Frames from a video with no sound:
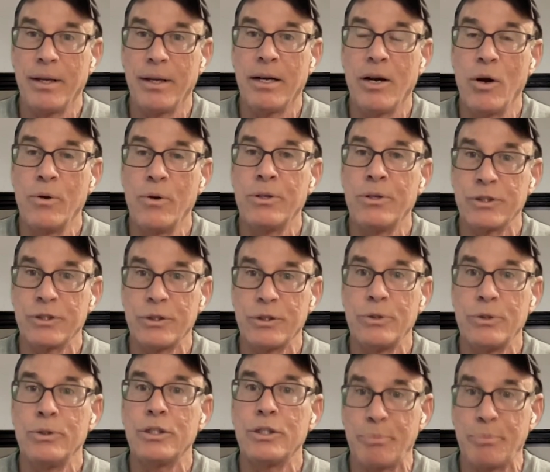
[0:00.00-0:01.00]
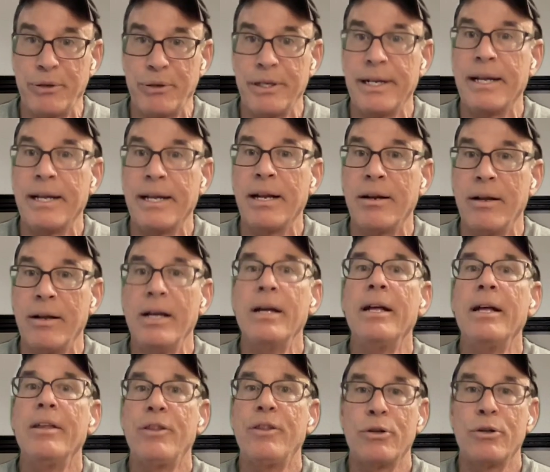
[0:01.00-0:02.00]
owners who just put in
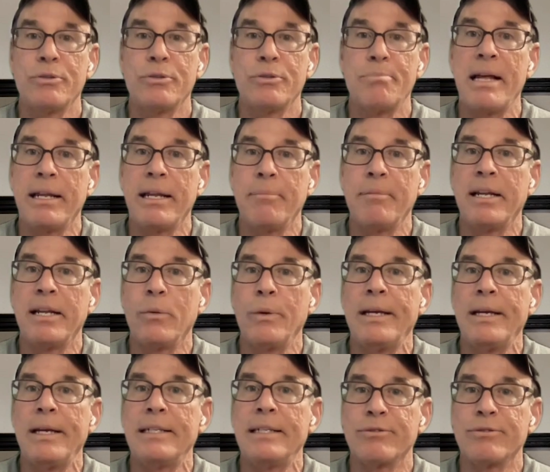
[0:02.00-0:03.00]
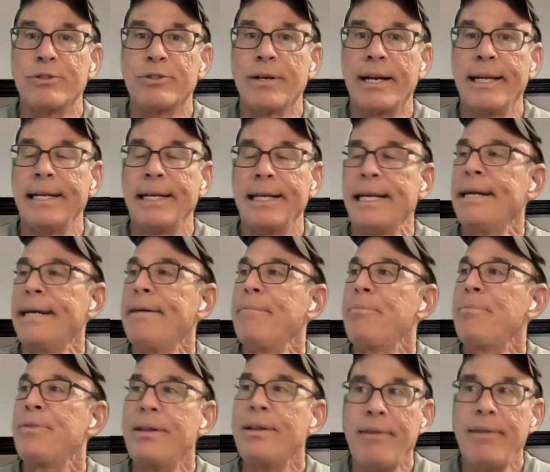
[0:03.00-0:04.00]
those many, many weeks of training.
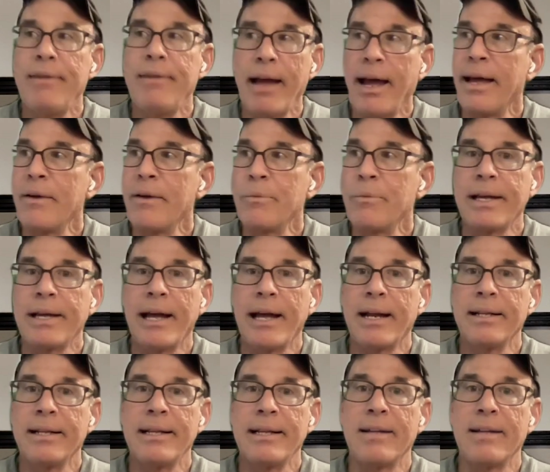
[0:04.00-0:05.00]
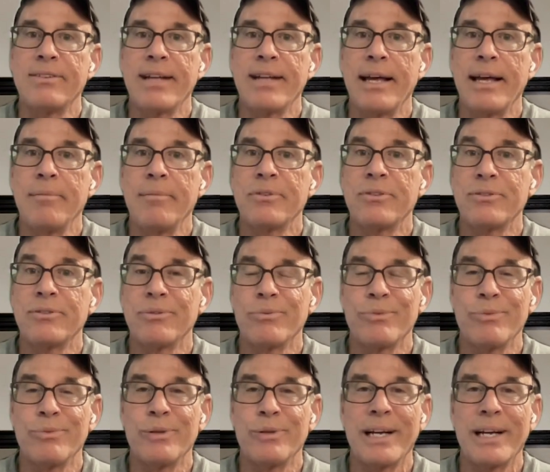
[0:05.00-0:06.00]
Today, we're getting that
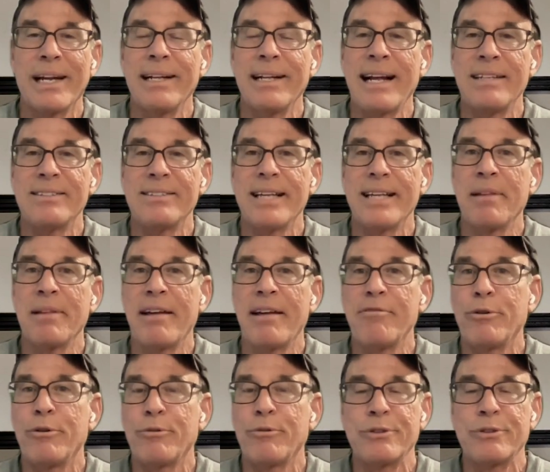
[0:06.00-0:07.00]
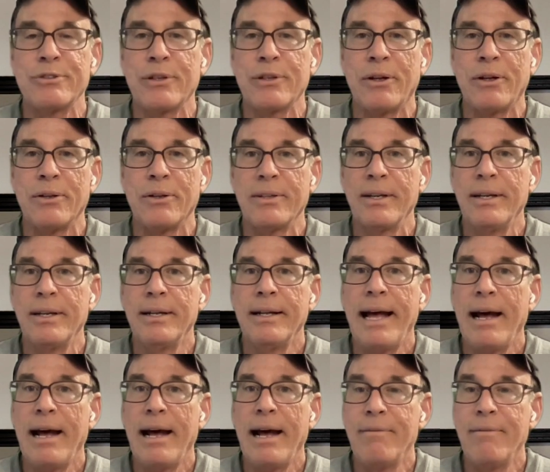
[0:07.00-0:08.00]
same level of result,
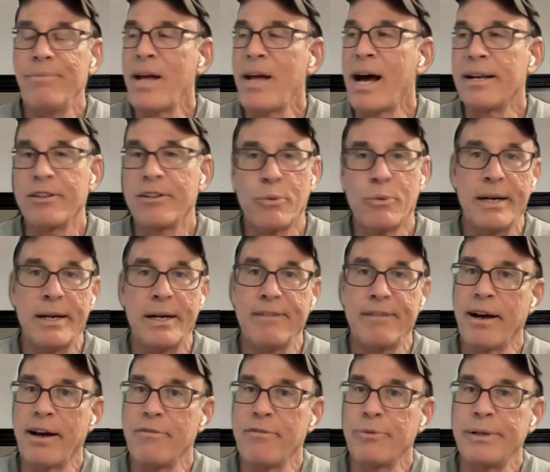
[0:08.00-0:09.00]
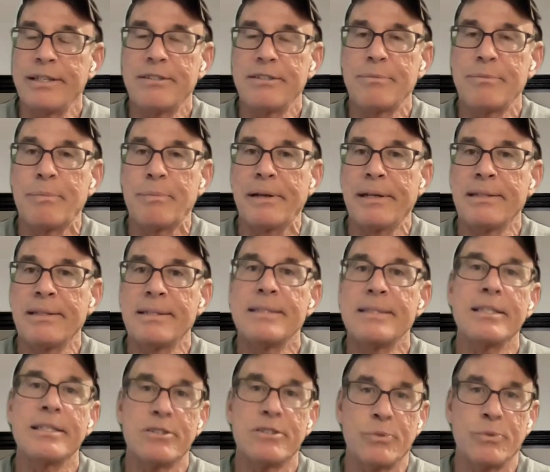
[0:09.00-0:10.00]
not in 25 weeks, but
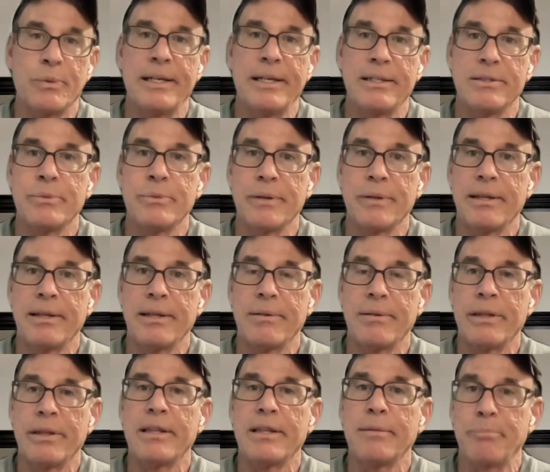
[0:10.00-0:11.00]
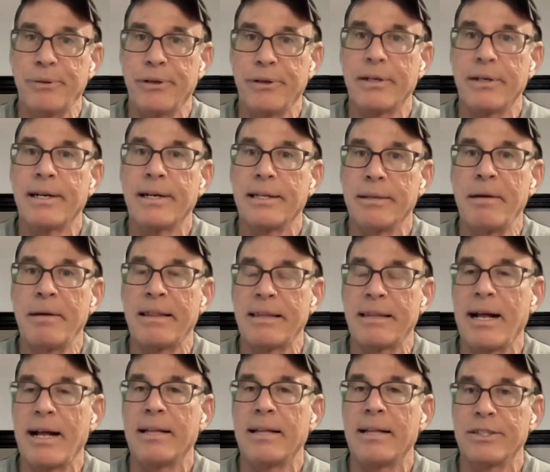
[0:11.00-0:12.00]
in 6 weeks with the book and the
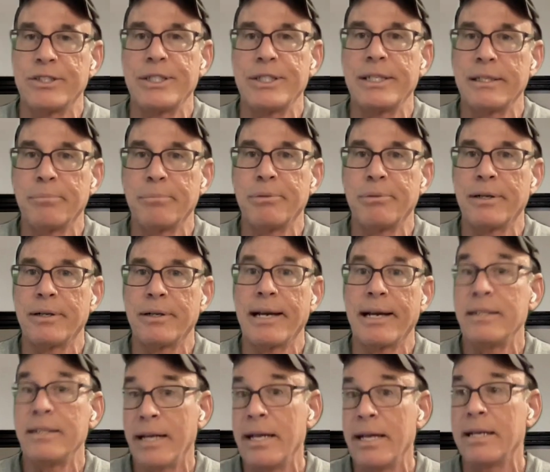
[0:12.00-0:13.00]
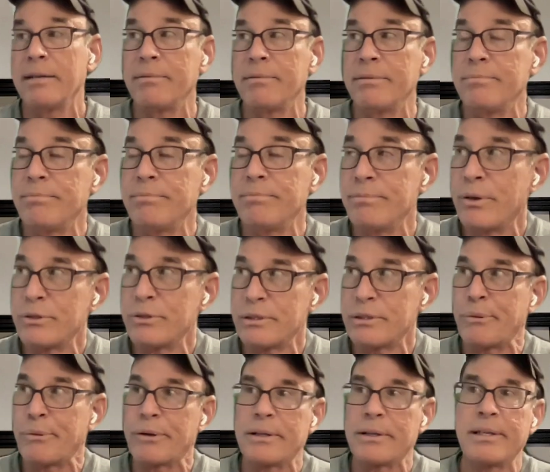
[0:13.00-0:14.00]
methodology in the book. And
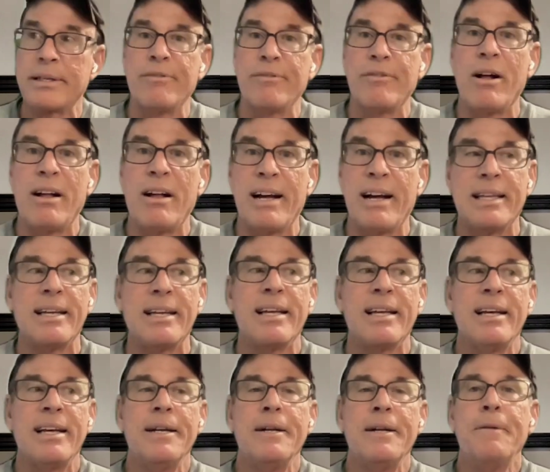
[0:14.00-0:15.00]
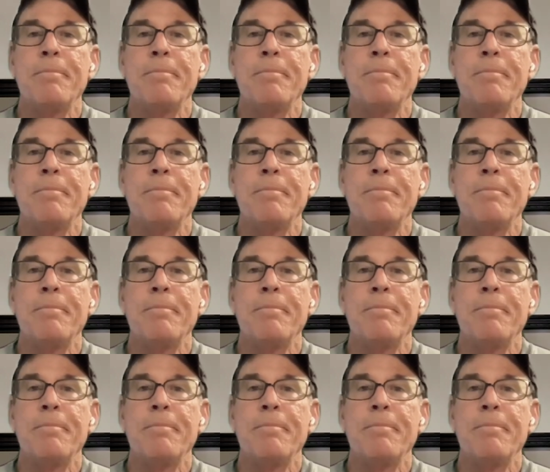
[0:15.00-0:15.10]
most importantly of all, I think